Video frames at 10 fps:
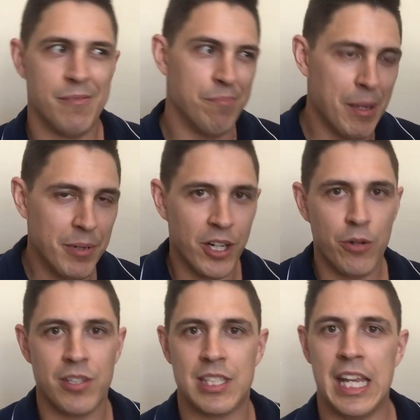Maybe your
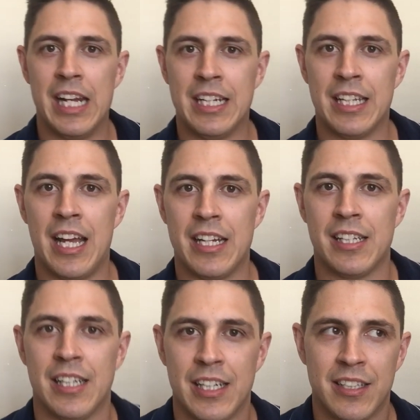house is getting to
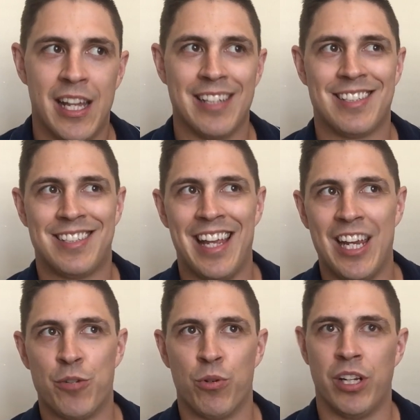that
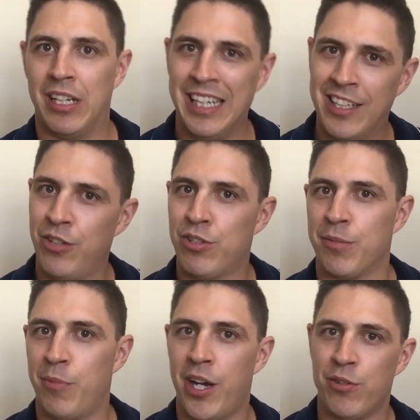stage where you need to do
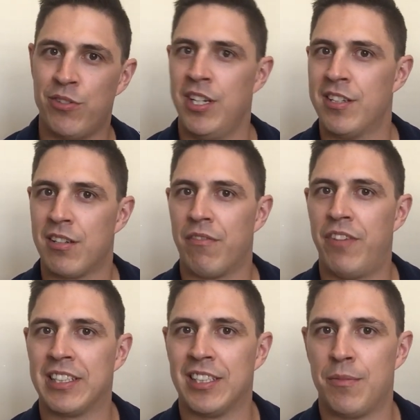some rentals, you need to start
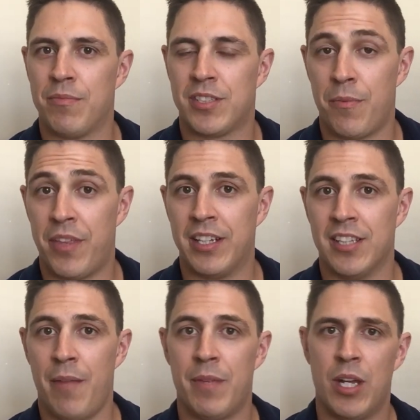fixing some things
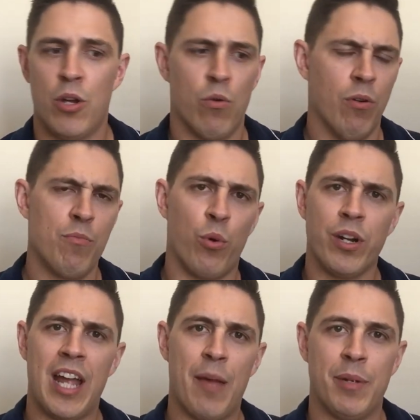up. We're more
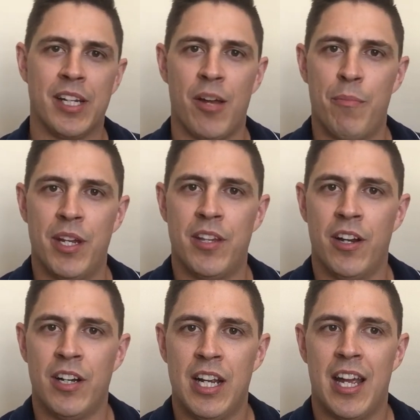than happy to come in
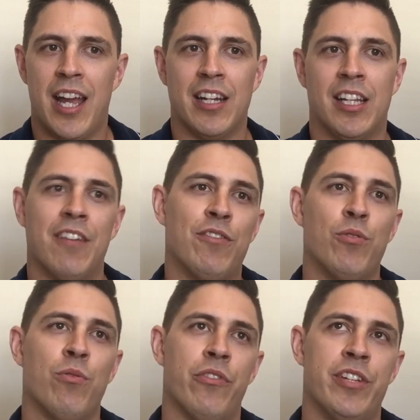there and give
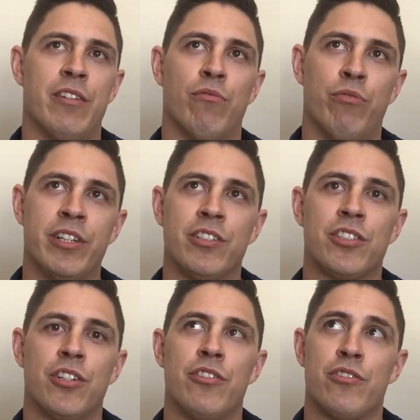you the
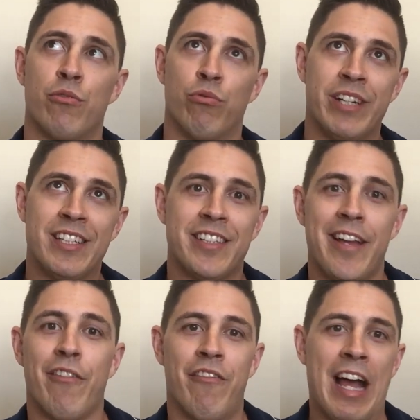realtor's
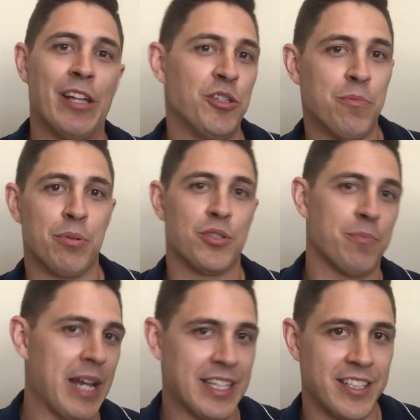resale value
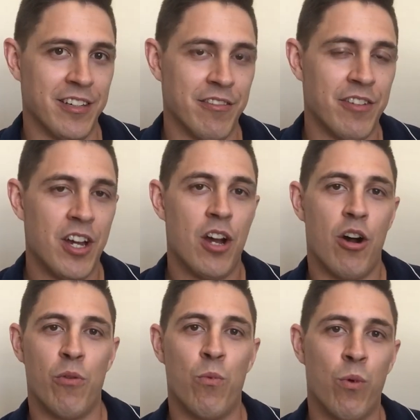perspective
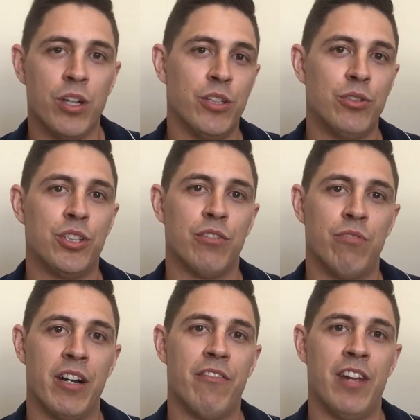on what you should
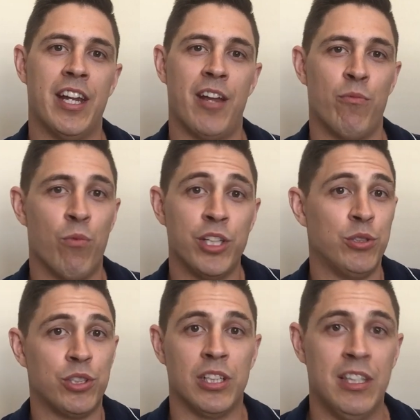renovate and what
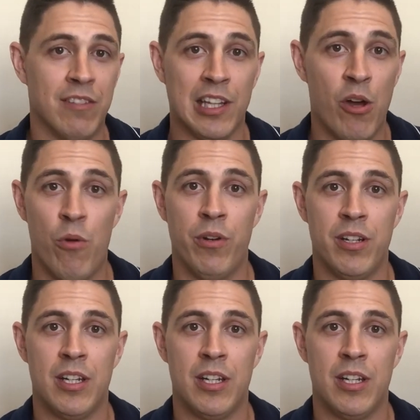you should leave alone.